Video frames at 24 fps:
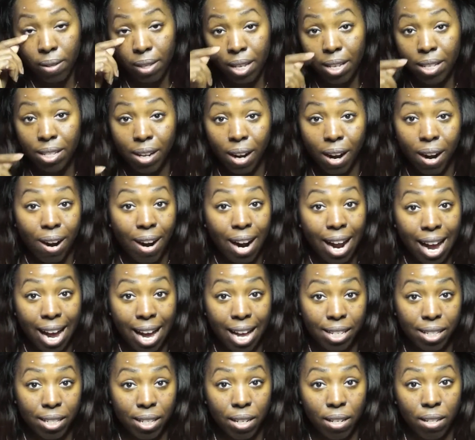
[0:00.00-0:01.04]
These are
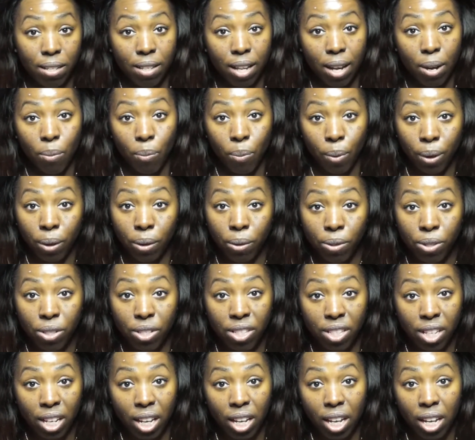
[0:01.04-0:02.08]
acids. They will
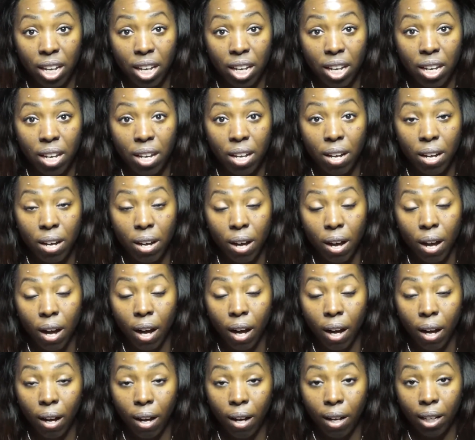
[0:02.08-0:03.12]
sting
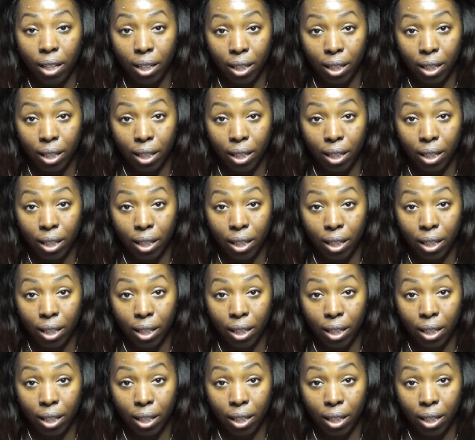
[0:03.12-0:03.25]
a